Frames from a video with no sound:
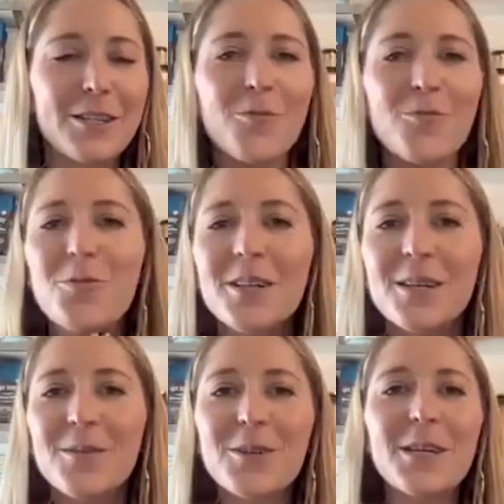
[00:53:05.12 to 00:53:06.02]
So
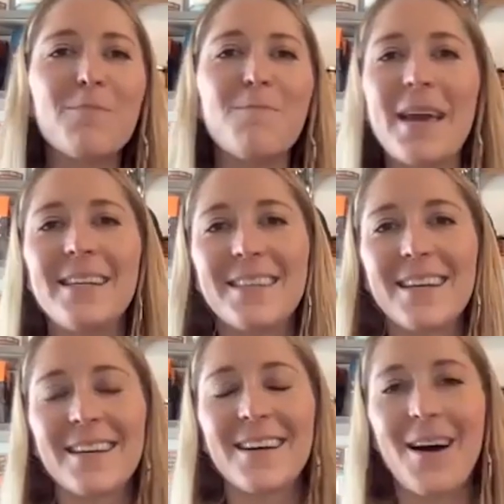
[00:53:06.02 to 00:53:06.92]
really, really
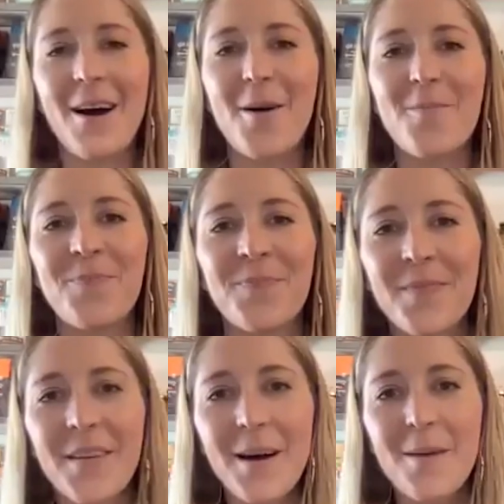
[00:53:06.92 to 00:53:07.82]
amazing,
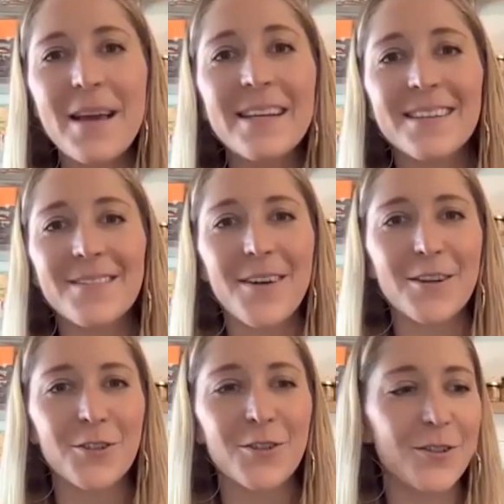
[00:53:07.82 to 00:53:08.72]
amazing
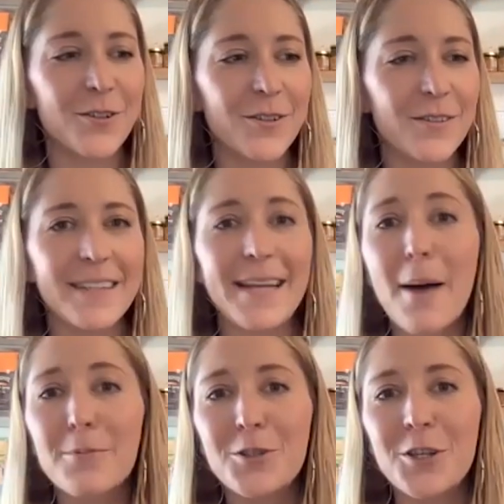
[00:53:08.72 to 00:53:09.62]
functional
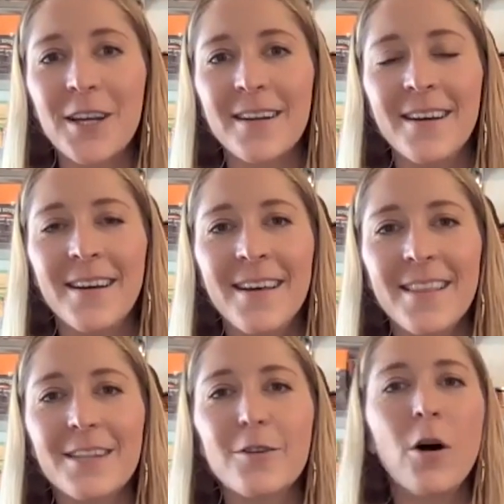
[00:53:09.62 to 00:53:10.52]
adaptogen
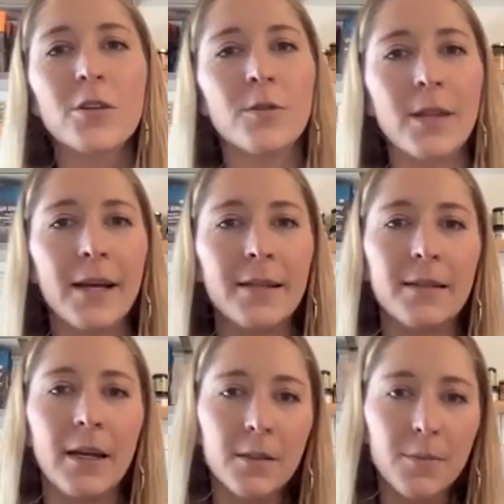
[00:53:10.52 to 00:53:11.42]
that's also in the
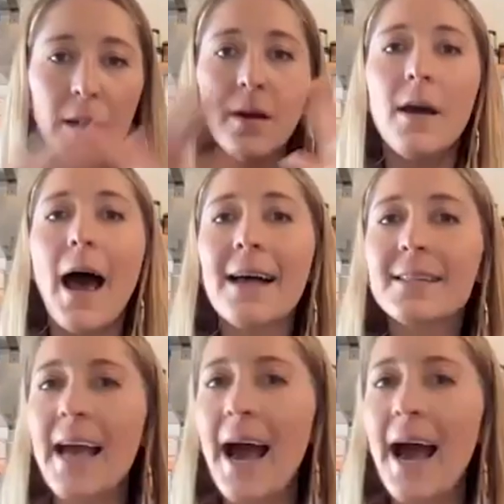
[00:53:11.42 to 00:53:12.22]
instance. But as a